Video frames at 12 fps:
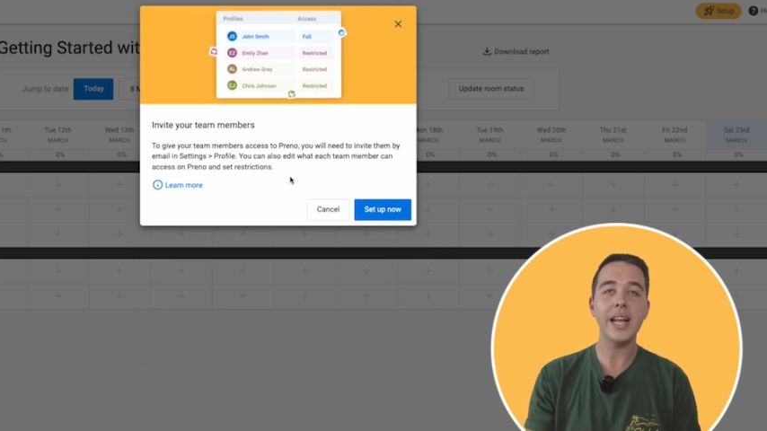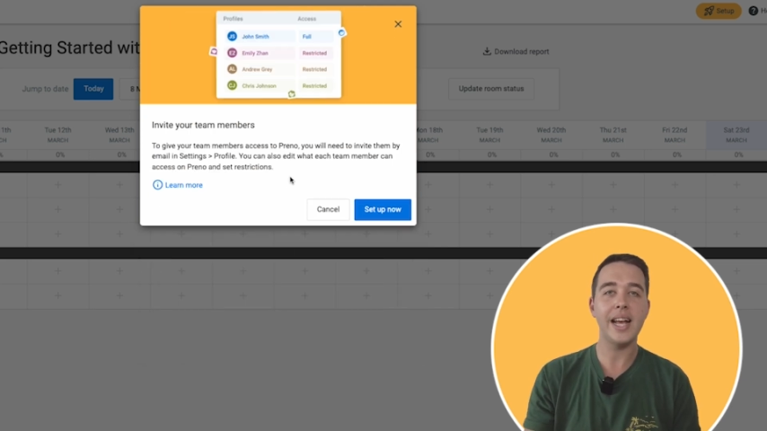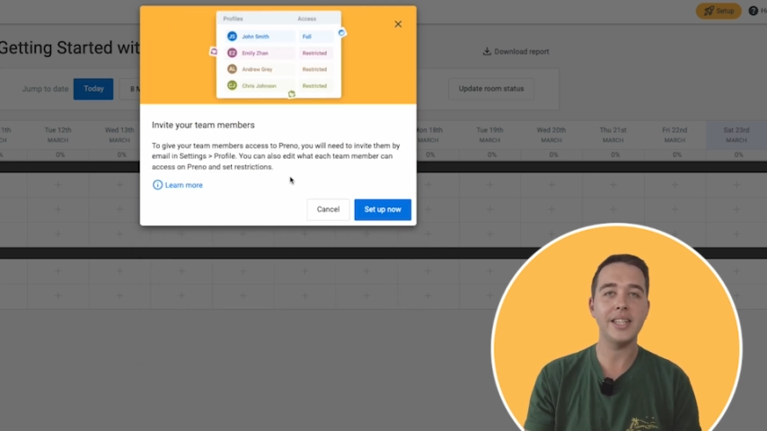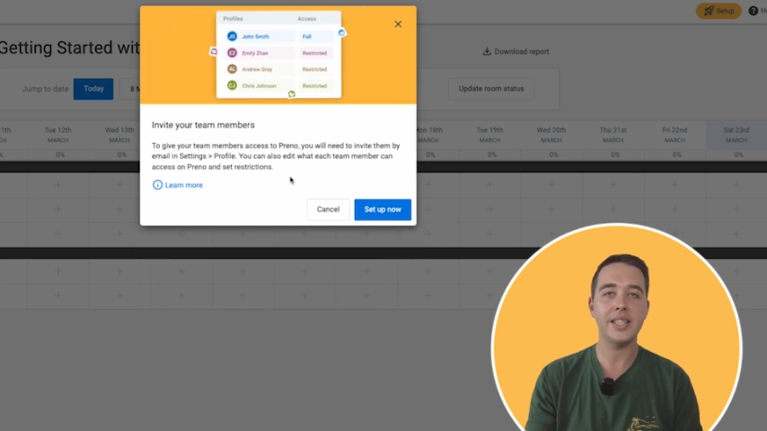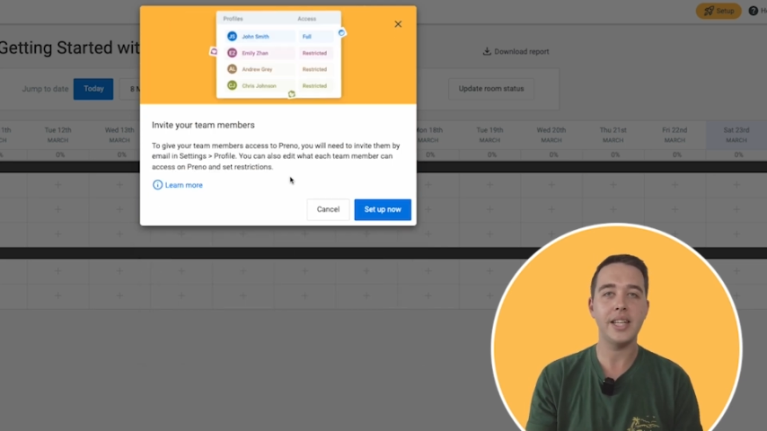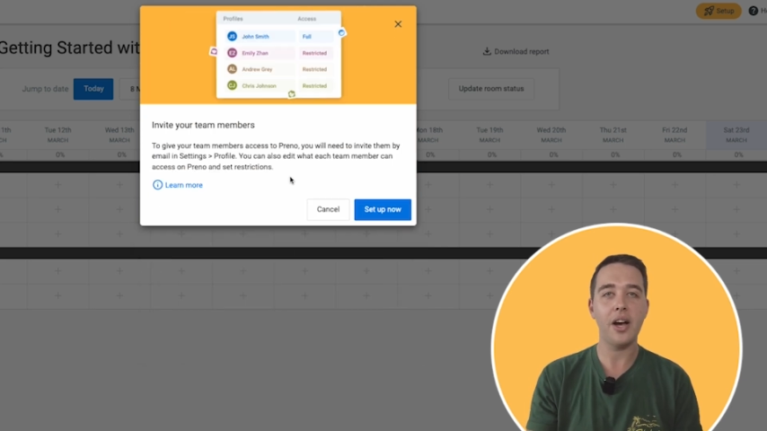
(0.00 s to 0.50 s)

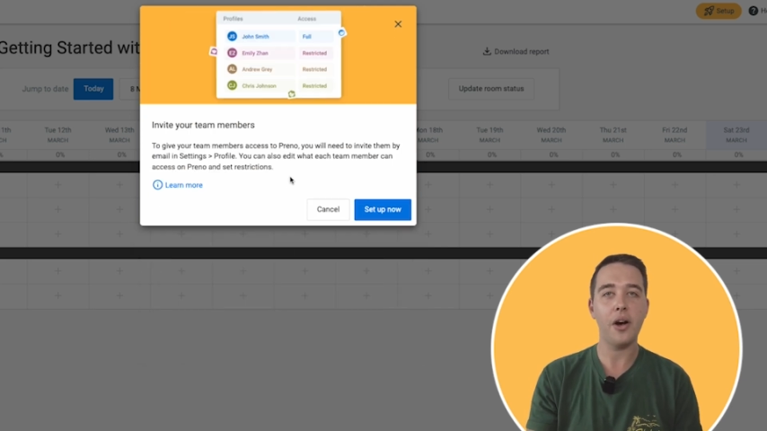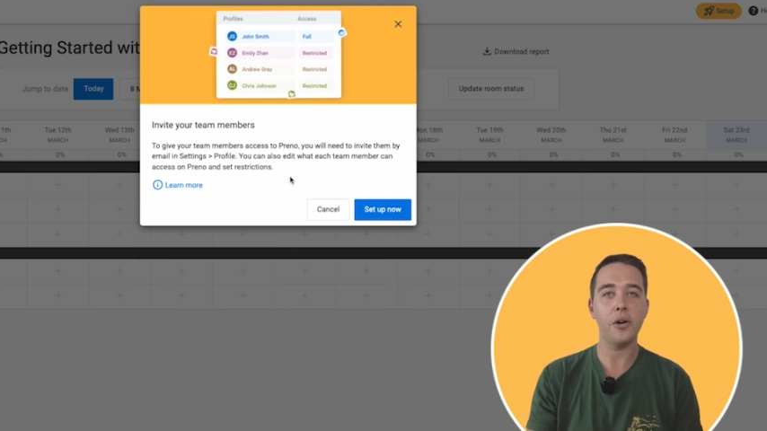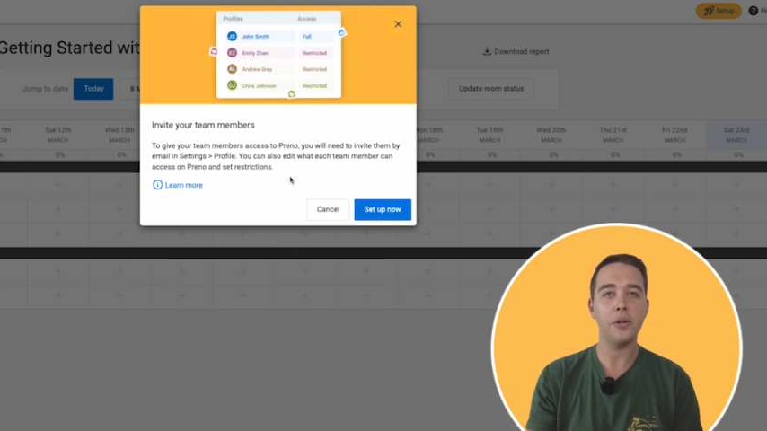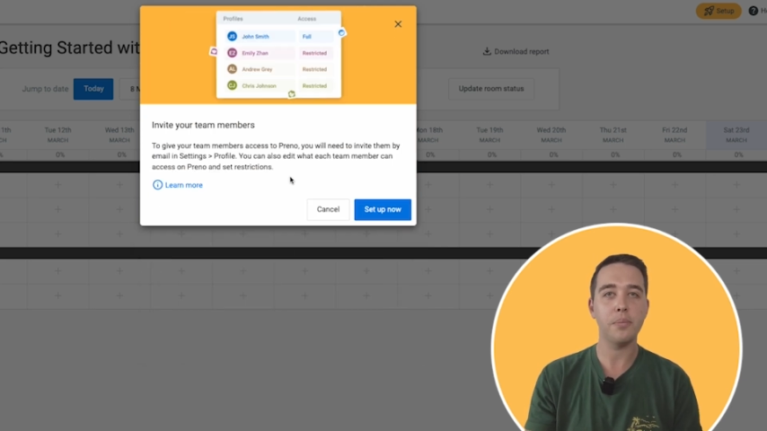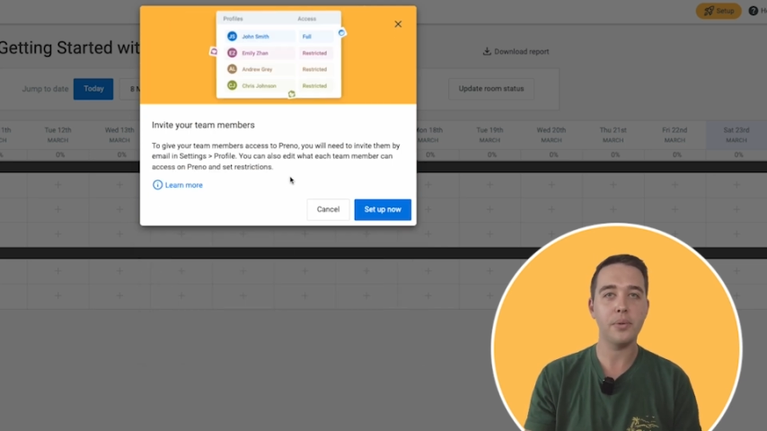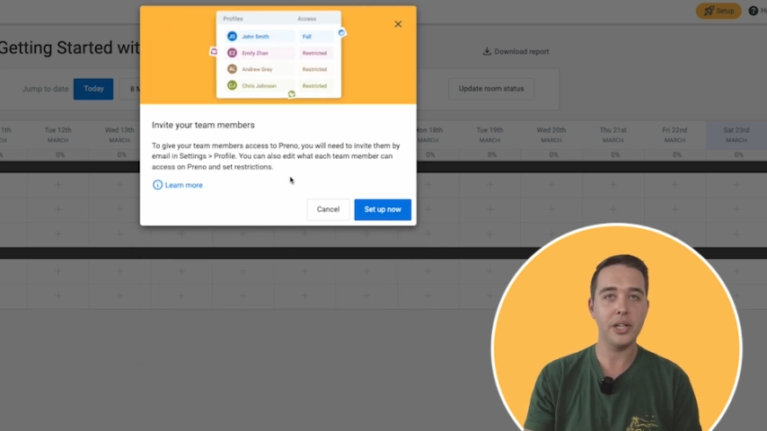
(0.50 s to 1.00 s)
has their
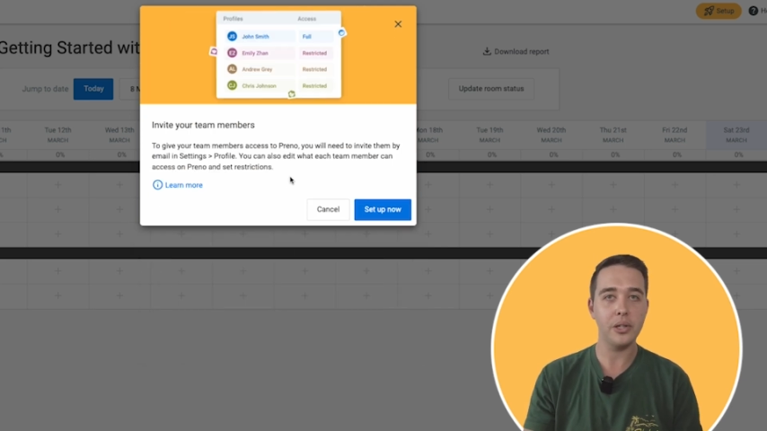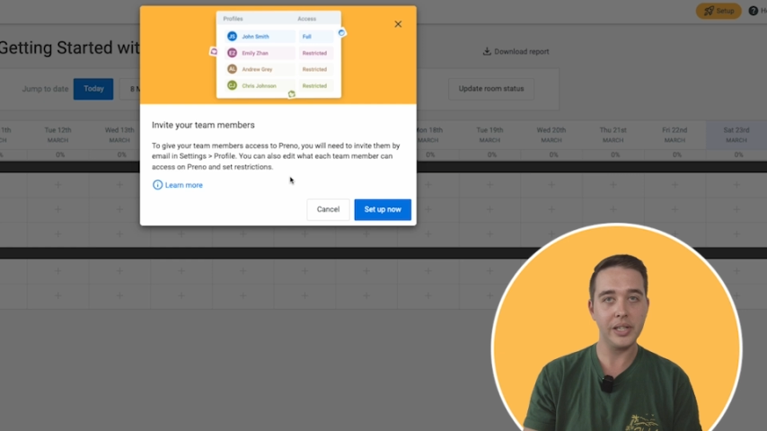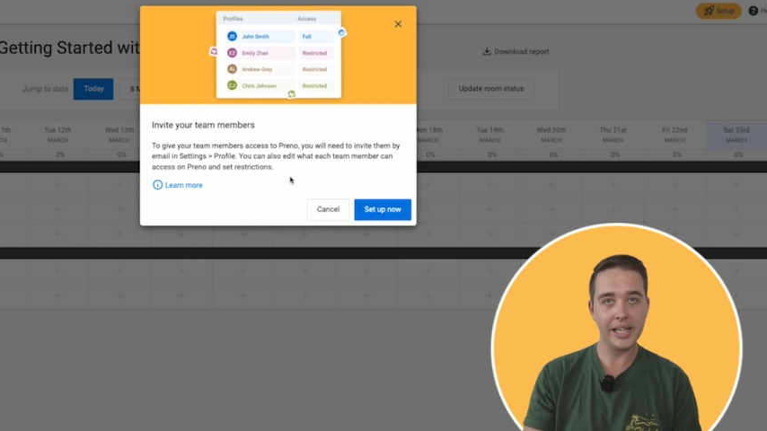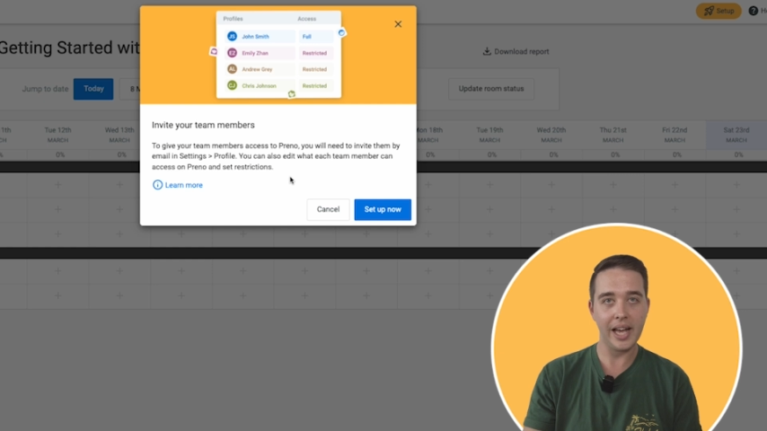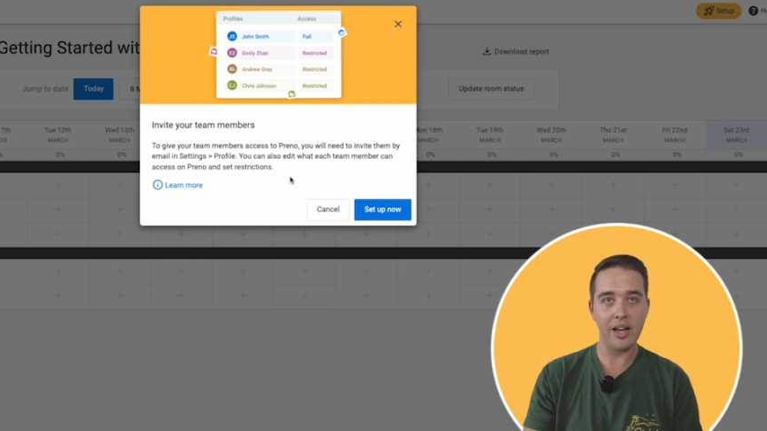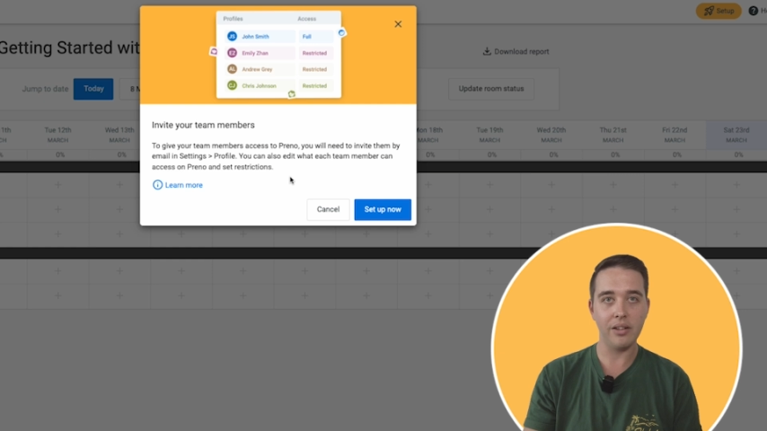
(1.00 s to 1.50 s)
own Preno
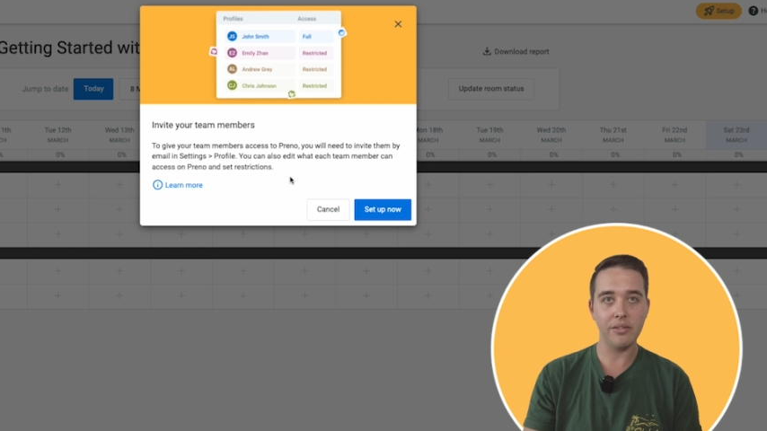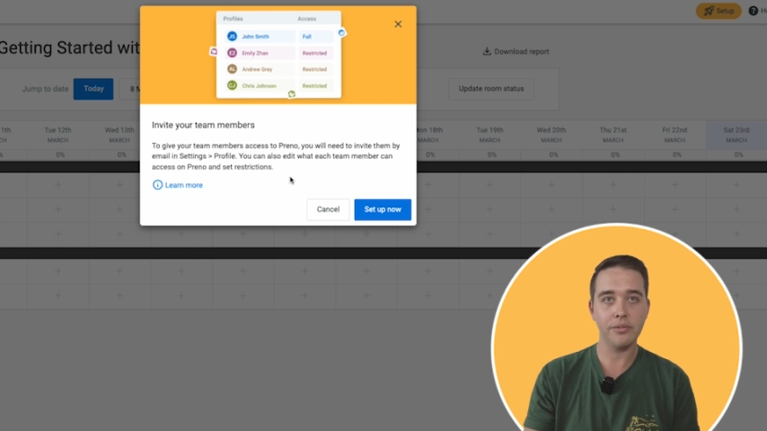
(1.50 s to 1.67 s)
account